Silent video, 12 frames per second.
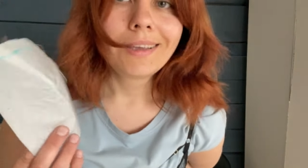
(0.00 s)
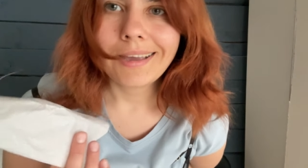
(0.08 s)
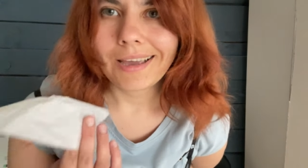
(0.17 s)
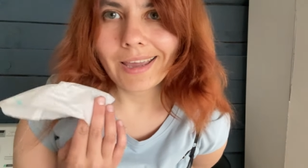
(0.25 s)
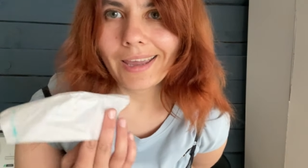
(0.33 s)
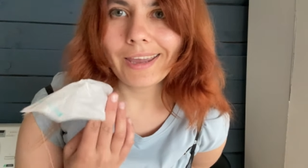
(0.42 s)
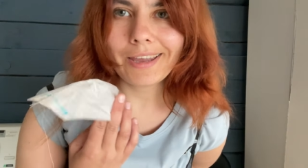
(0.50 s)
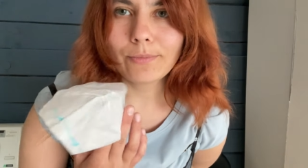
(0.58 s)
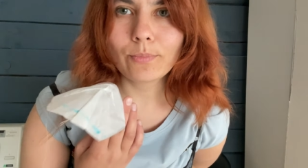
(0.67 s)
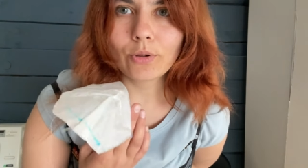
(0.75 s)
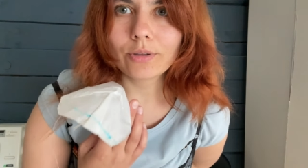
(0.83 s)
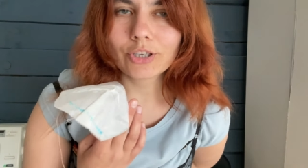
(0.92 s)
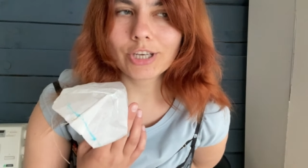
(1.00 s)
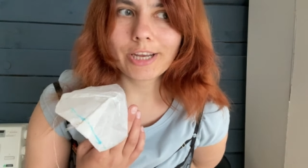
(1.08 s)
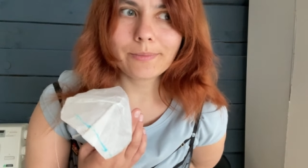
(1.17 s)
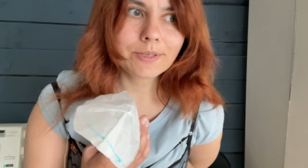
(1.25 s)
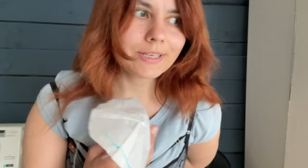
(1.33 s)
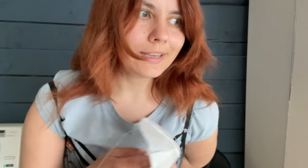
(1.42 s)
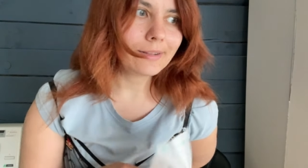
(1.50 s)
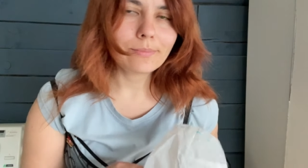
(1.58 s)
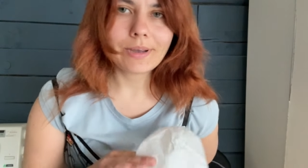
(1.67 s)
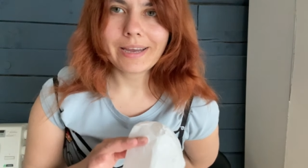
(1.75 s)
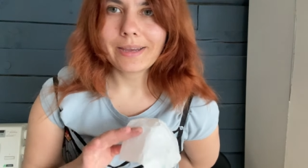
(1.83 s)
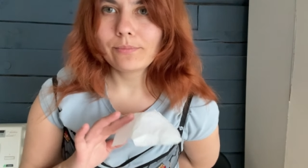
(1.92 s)
I hate ball shapes and
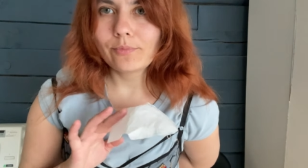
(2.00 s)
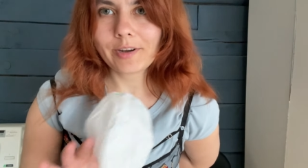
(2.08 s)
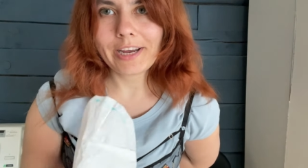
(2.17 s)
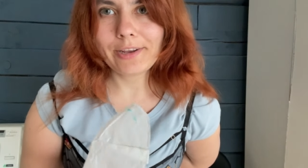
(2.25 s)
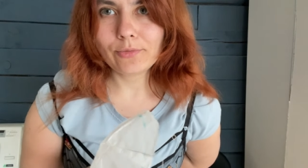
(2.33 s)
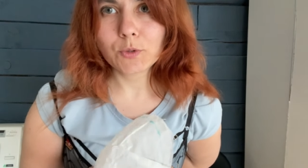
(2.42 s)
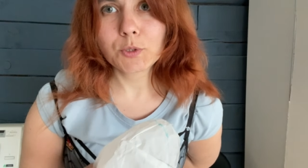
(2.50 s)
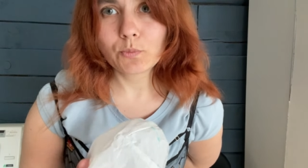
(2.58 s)
my brain was